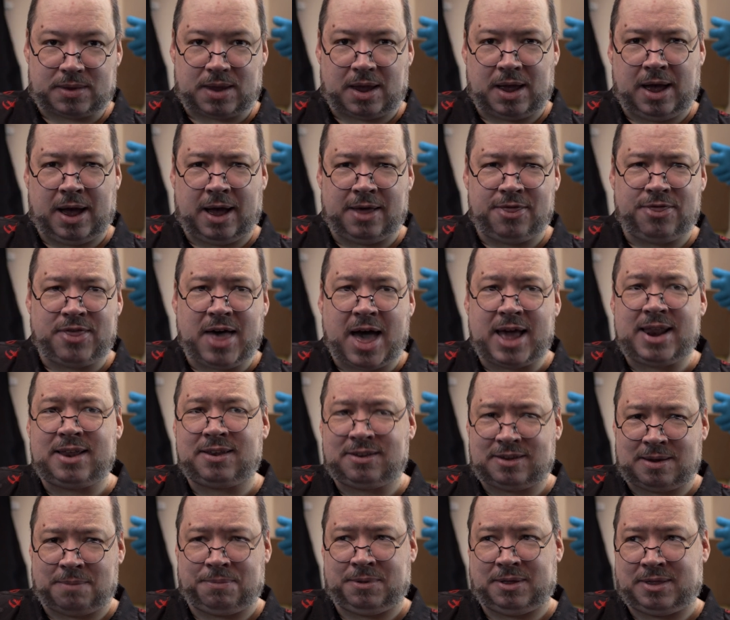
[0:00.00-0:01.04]
That
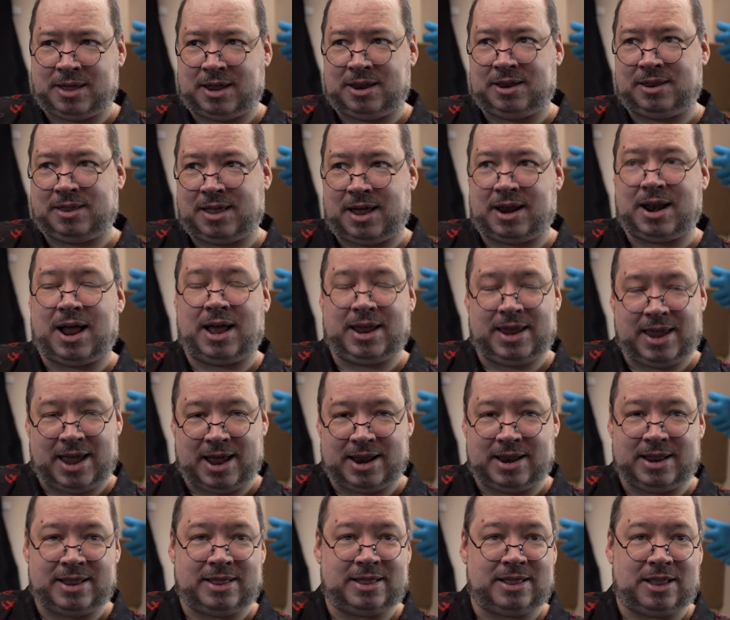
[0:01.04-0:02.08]
is something that
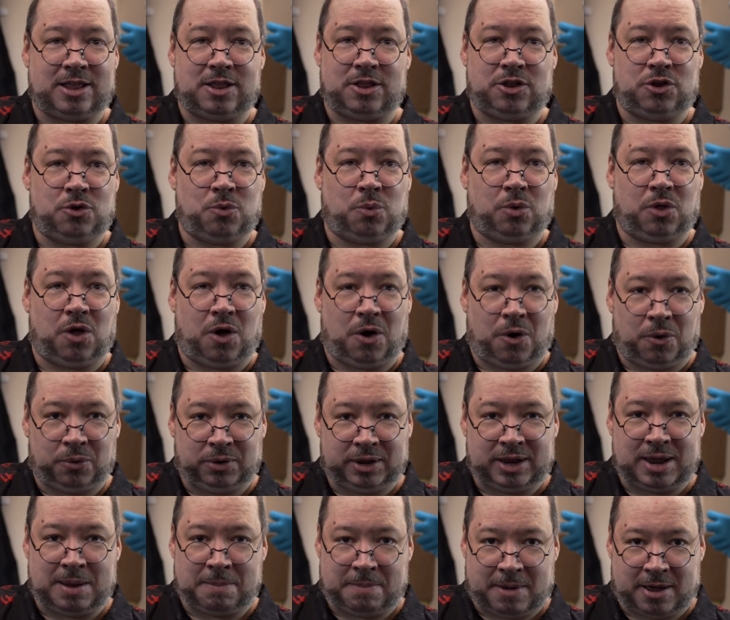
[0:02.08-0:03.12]
again, you will
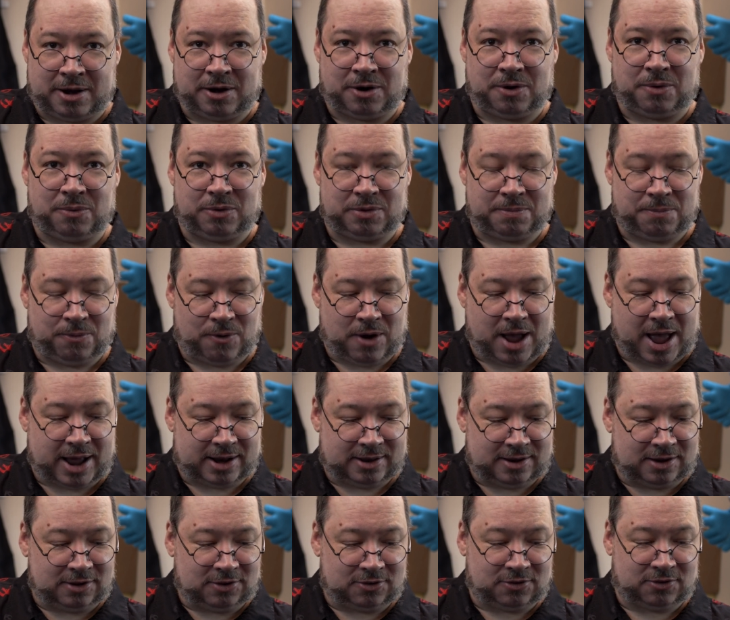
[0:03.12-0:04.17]
only get better with
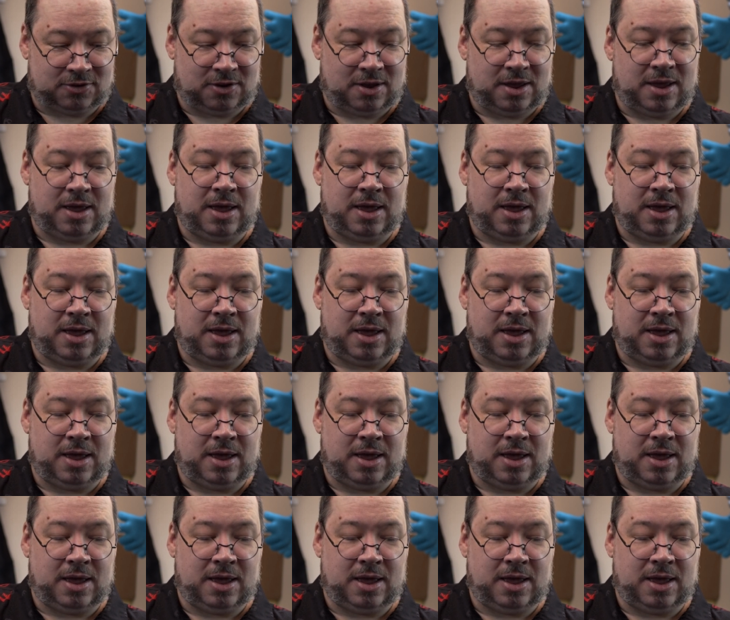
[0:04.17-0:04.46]
practice.